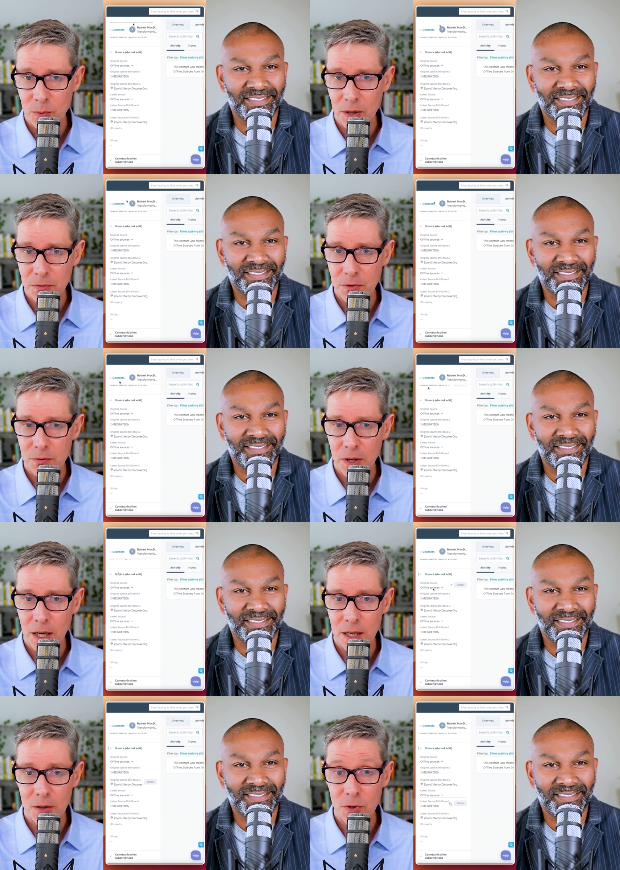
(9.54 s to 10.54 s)
Speaker 1: that we often
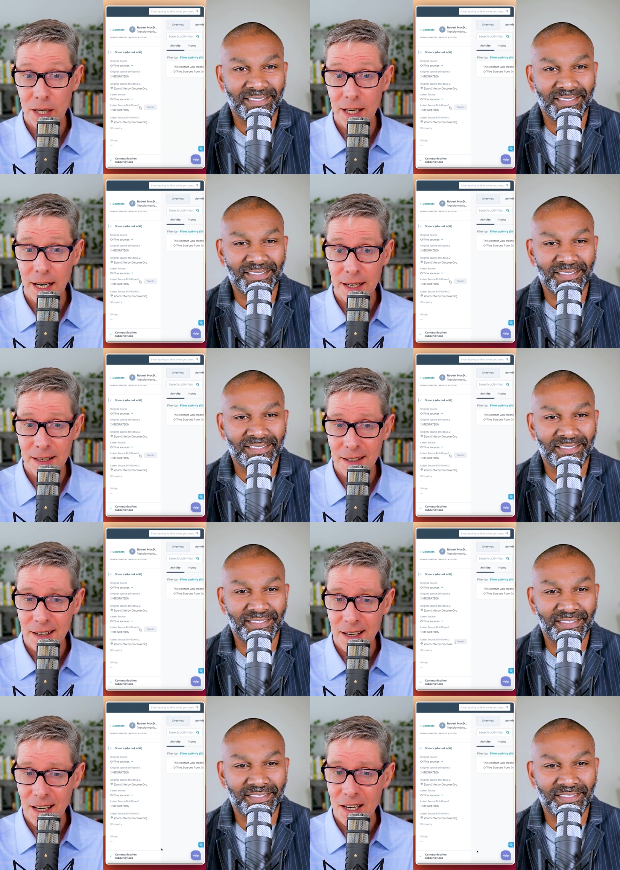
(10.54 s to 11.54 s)
find regarding
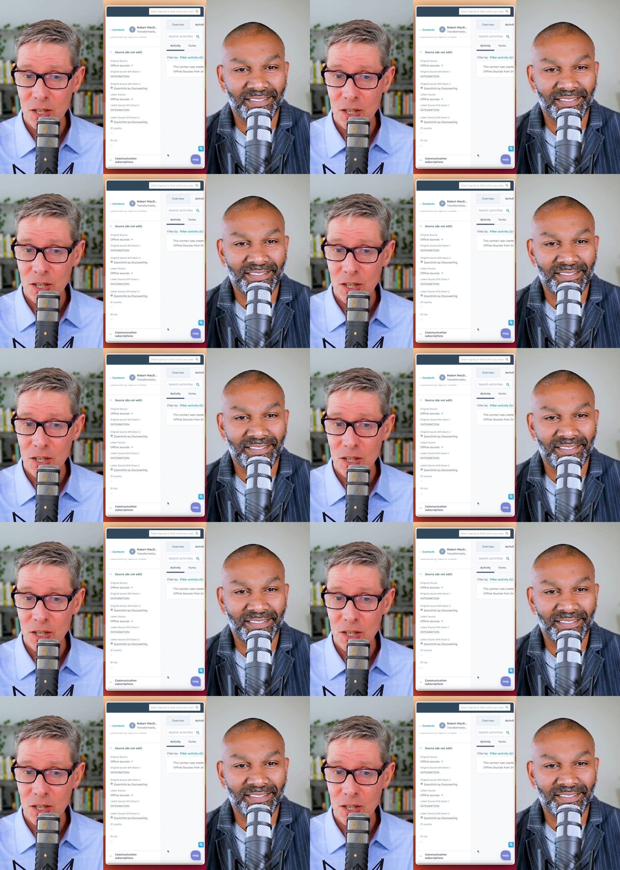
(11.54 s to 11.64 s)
